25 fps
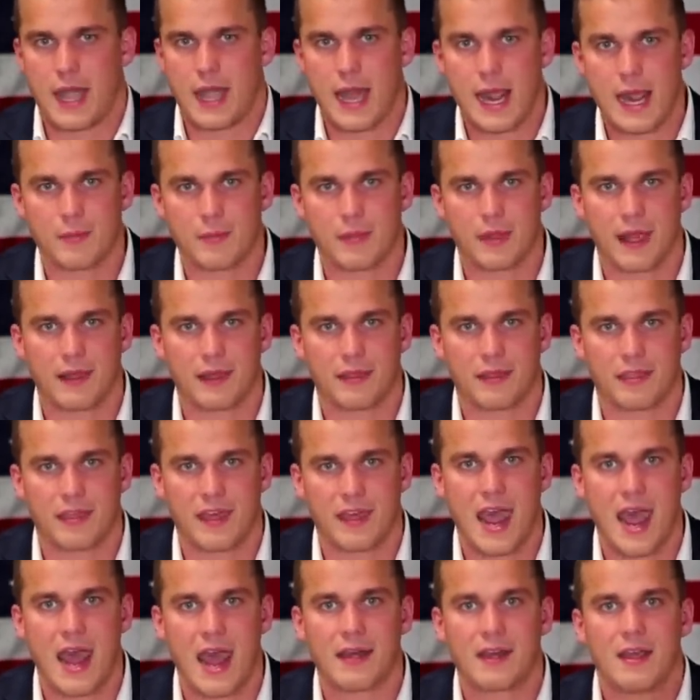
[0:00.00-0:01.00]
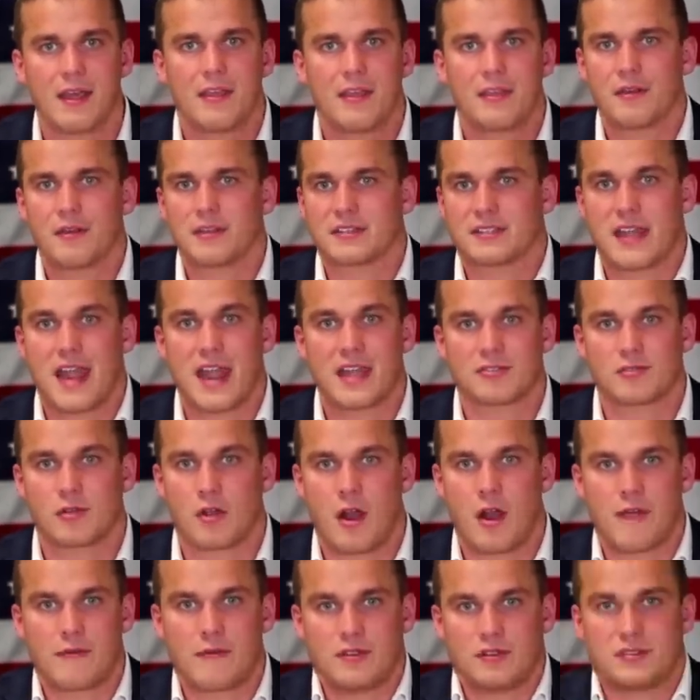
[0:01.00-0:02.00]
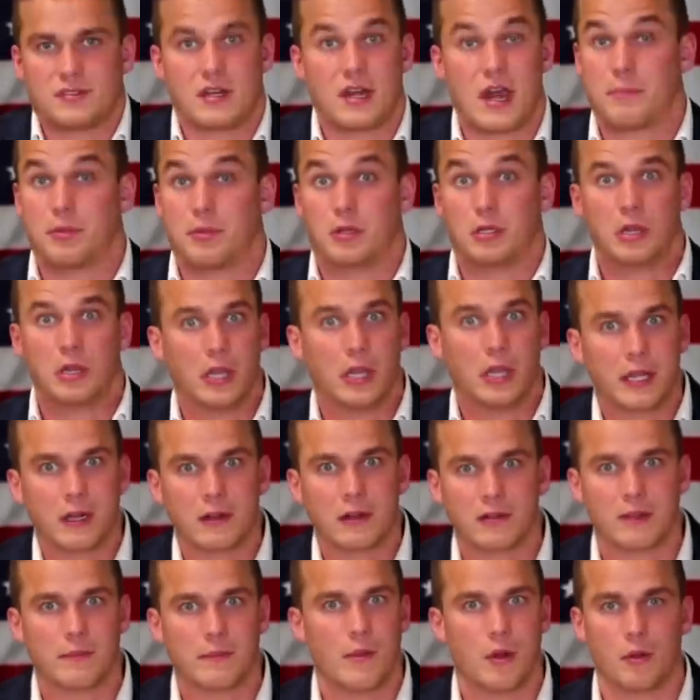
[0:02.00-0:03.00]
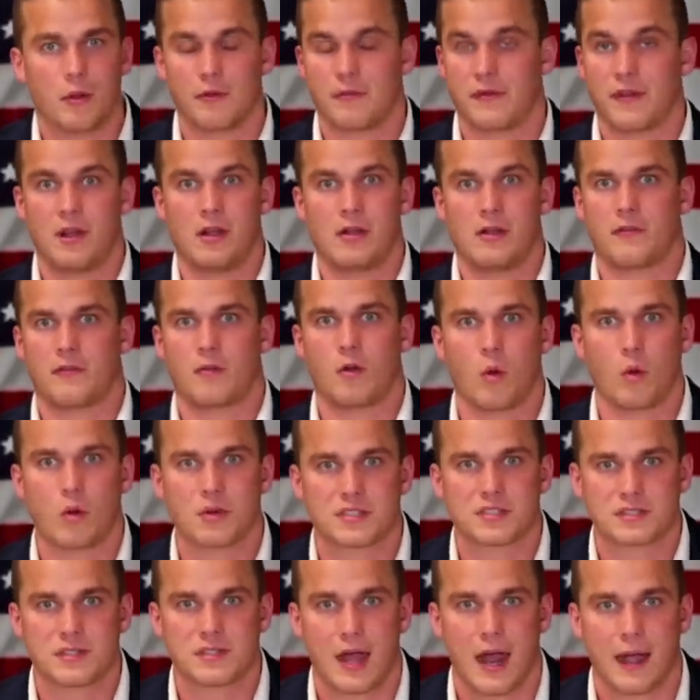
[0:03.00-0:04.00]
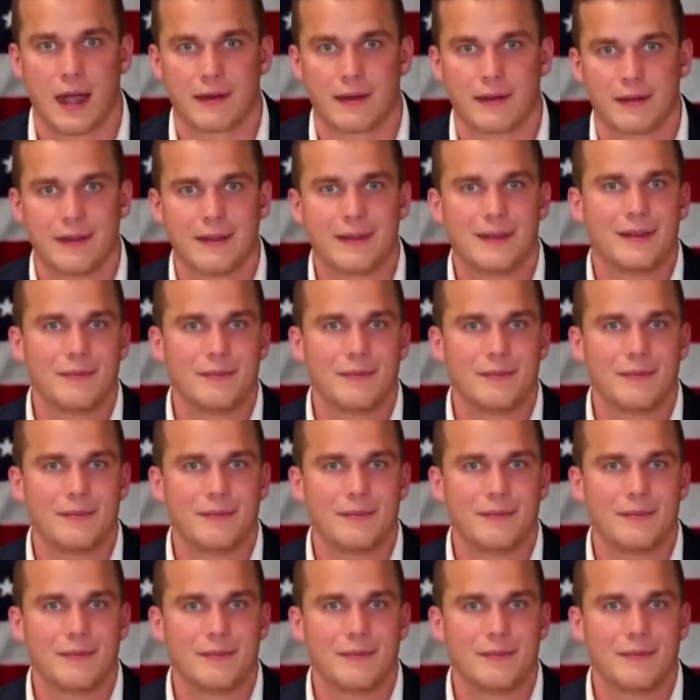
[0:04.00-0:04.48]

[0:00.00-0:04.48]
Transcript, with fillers: with a name like that, their attacks are obviously not politically motivated. Of course not.